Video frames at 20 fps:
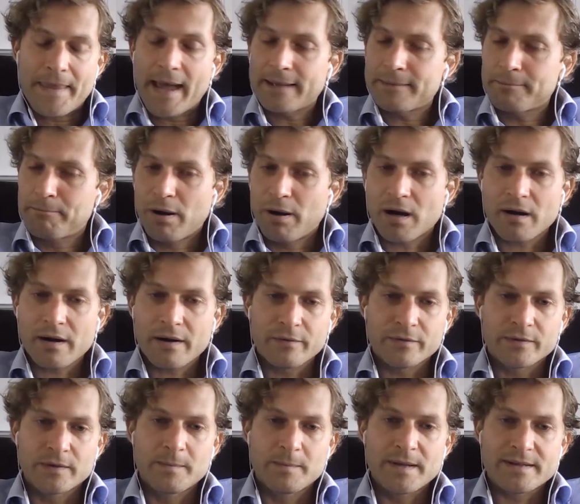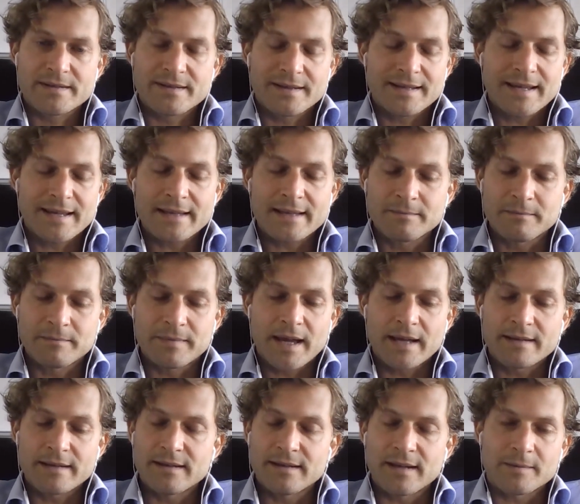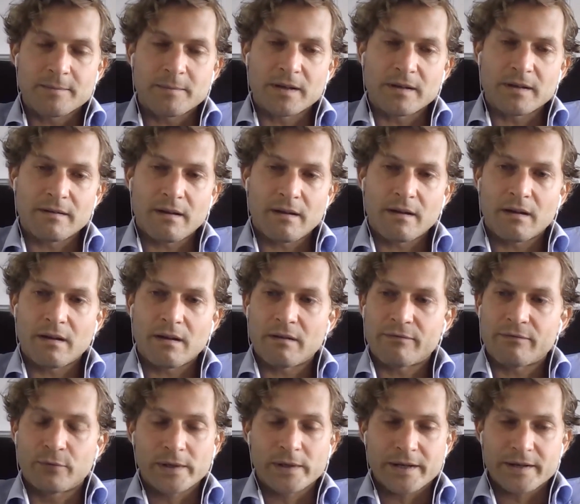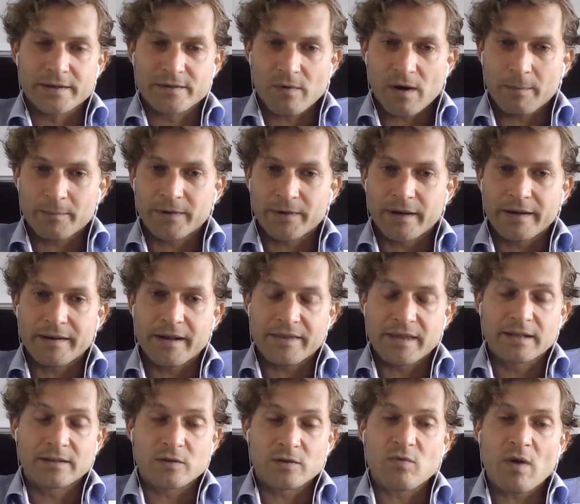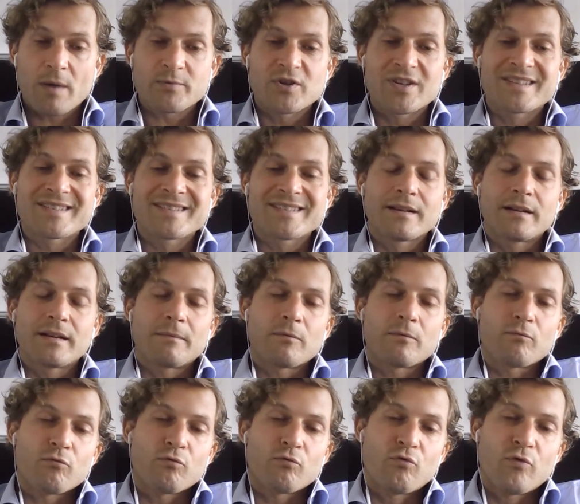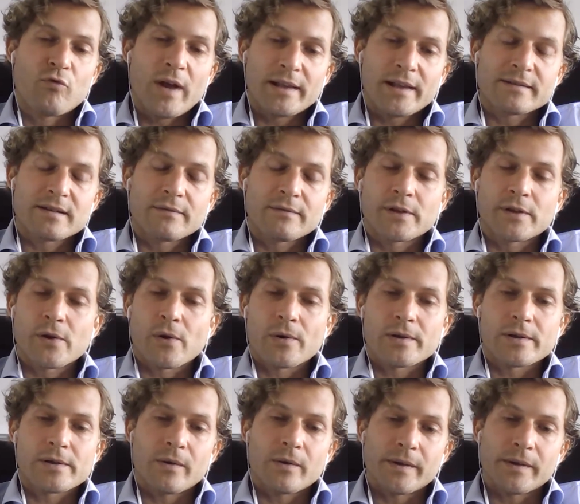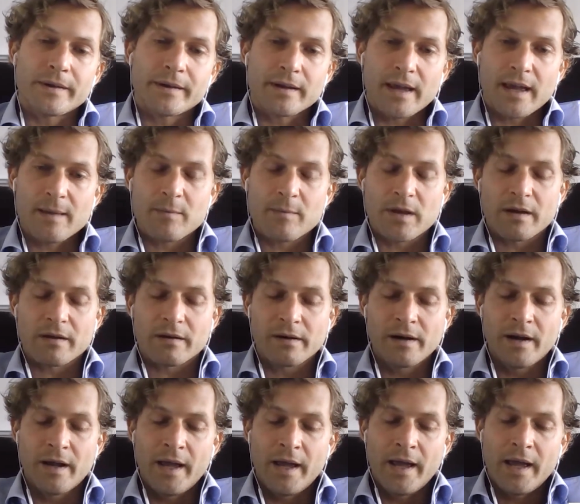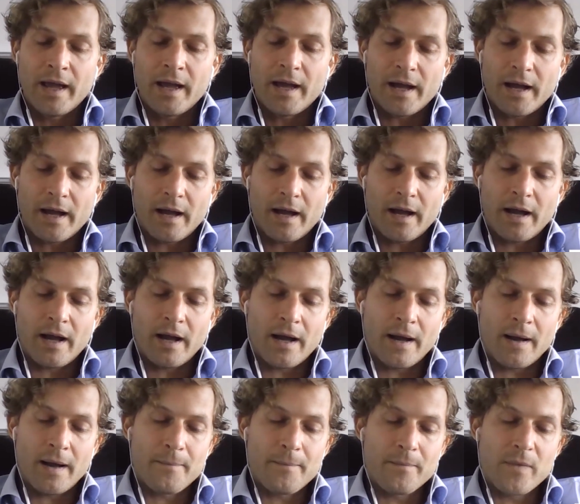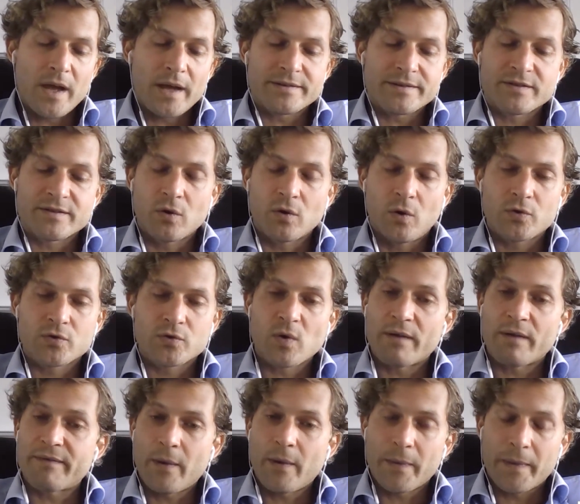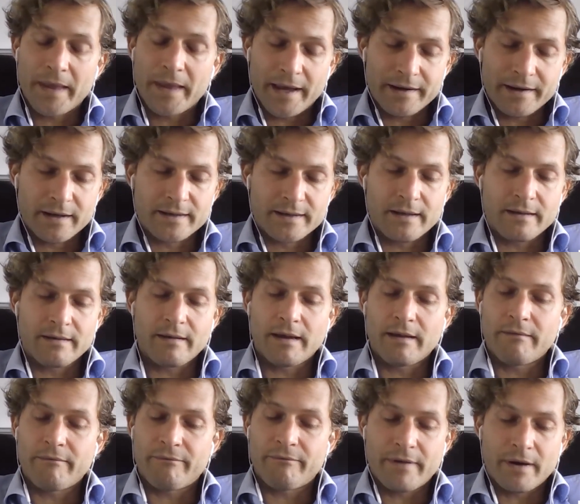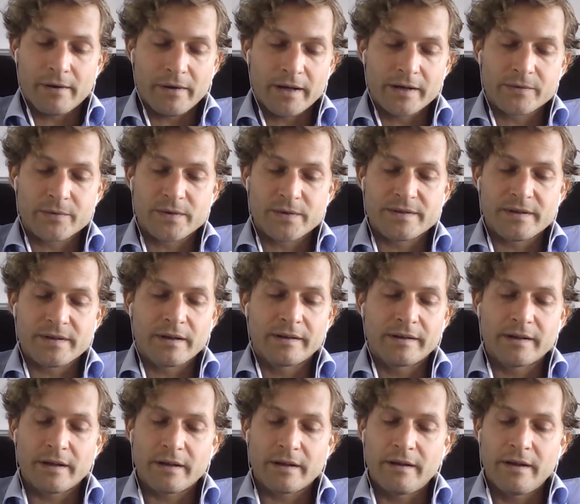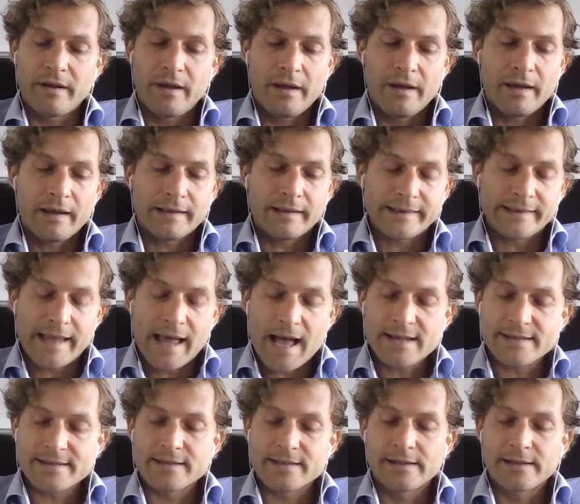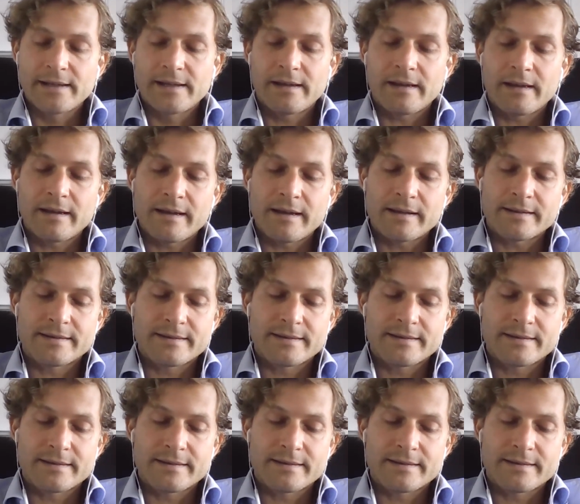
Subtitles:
that part of the business hadn't yet been fully disrupted. And I think disruption is still relatively early on in the game here. And so I found that very interesting. And then lastly,